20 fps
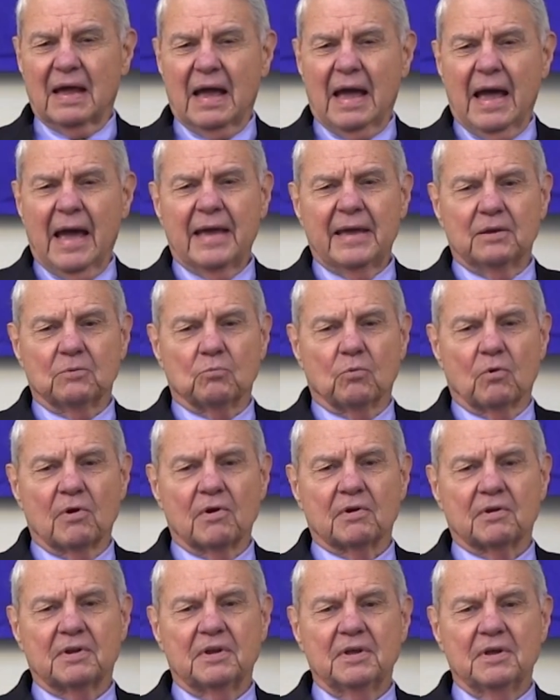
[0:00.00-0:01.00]
I had
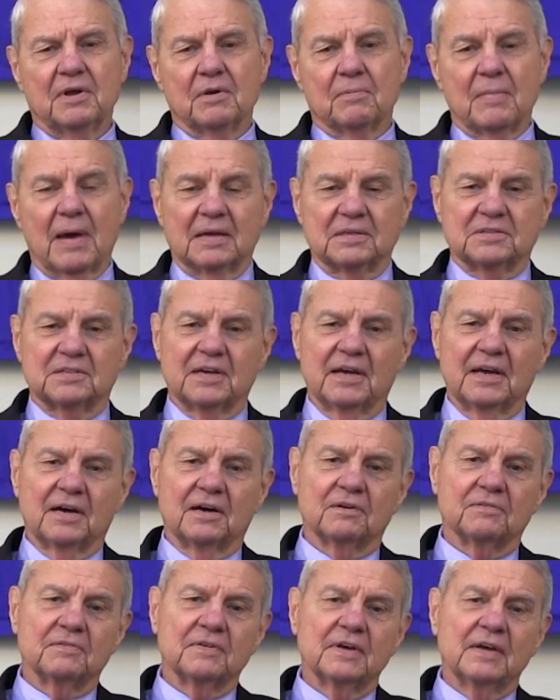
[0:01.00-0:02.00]
worked here
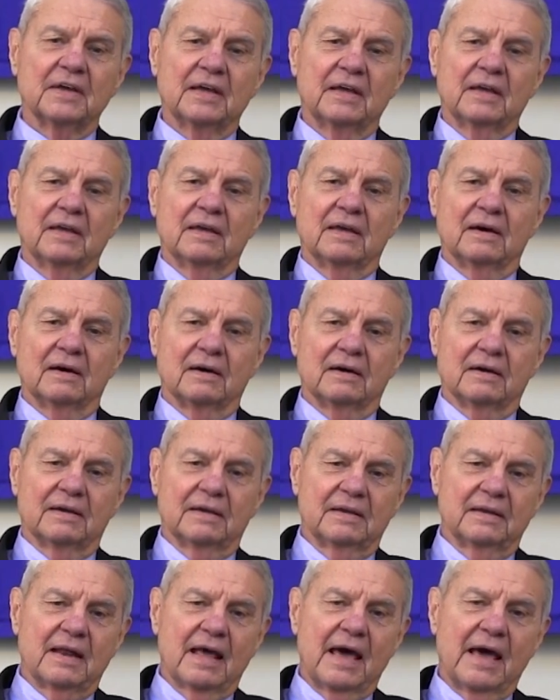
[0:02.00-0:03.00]
myself
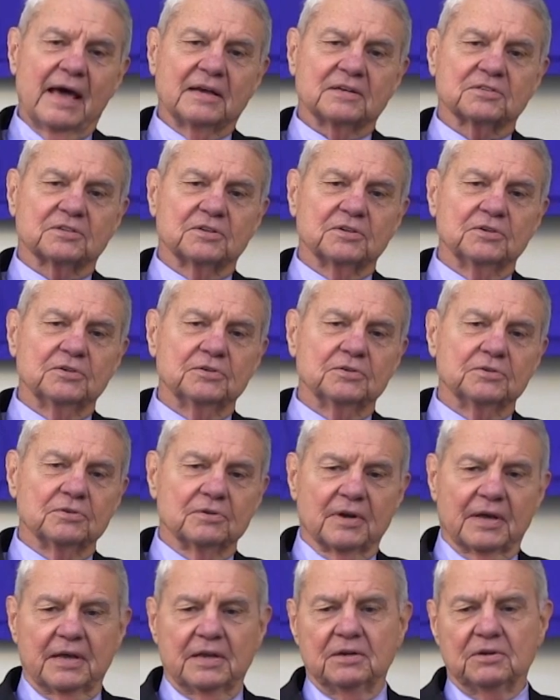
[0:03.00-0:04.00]
in high
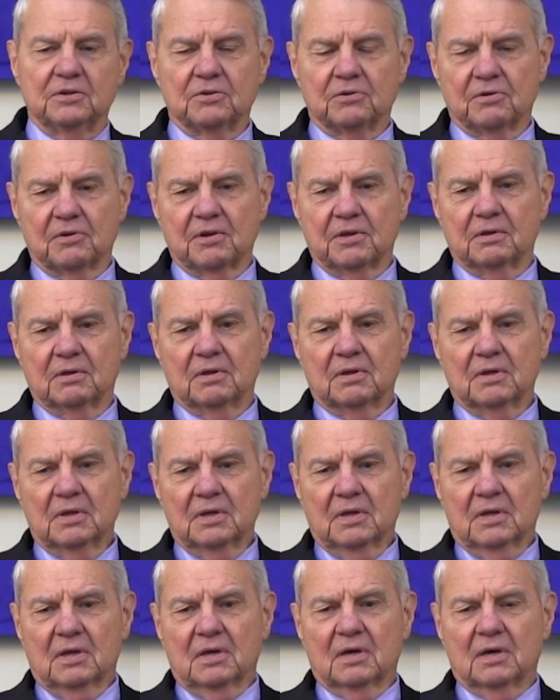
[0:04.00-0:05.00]
school and during
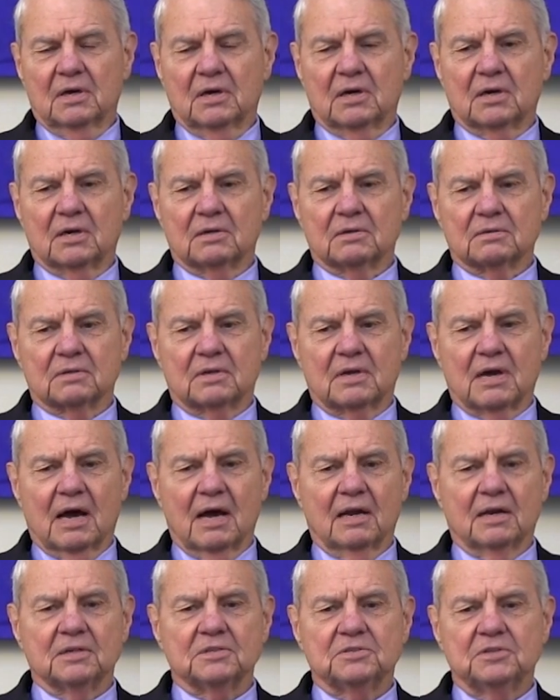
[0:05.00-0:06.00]

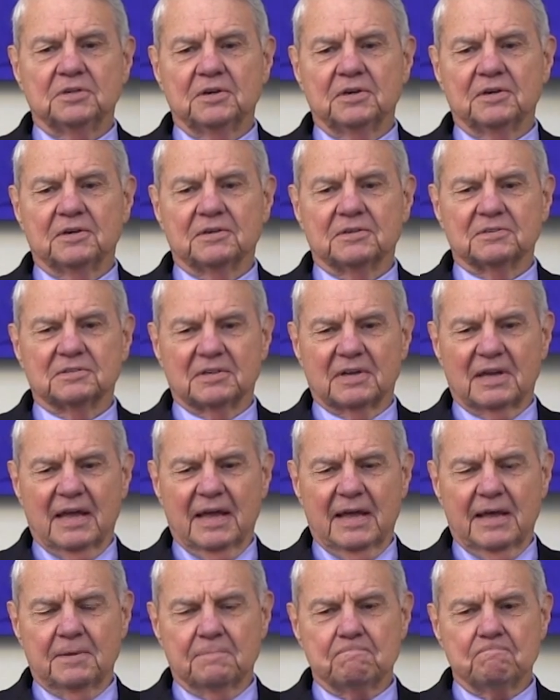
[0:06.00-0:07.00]
college years,
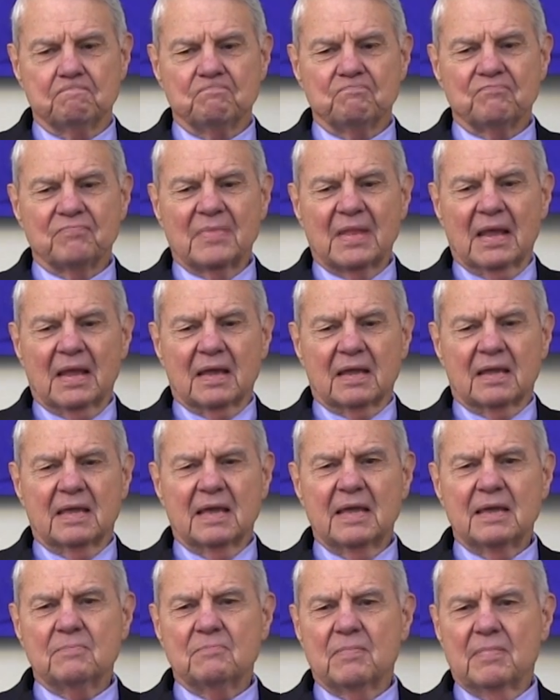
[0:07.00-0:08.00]
and
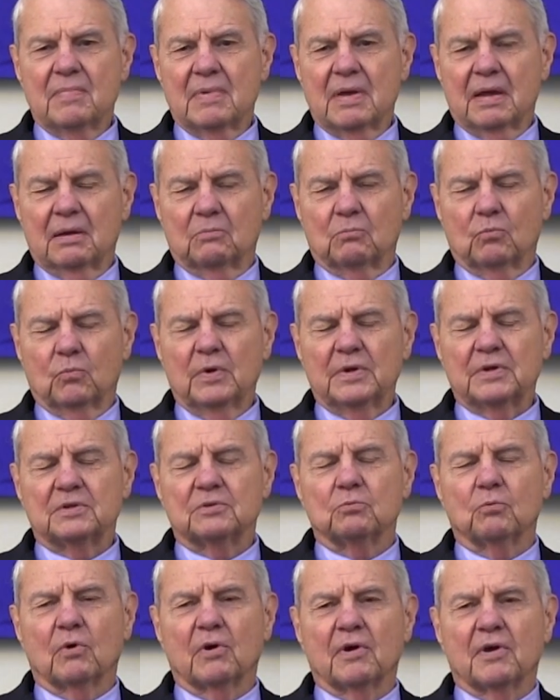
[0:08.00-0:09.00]
came and
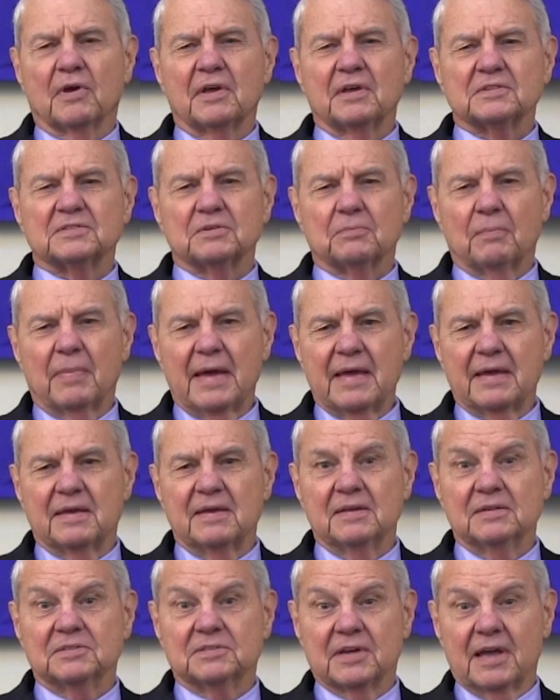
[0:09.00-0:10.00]
went to work as a
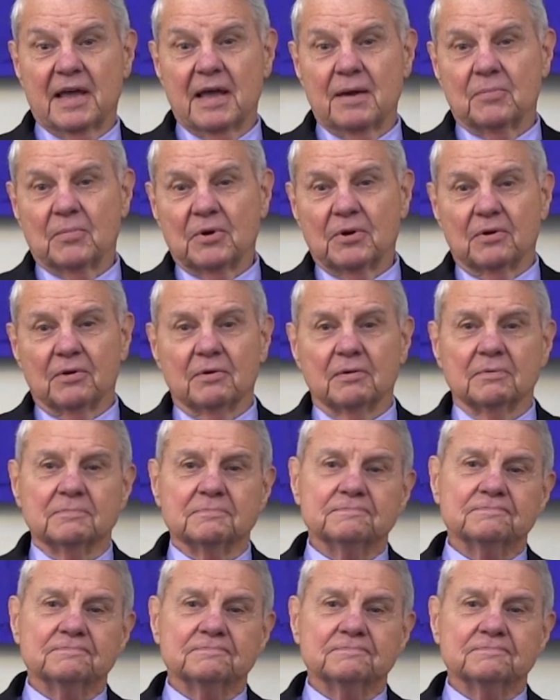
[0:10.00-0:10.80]
bank examiner.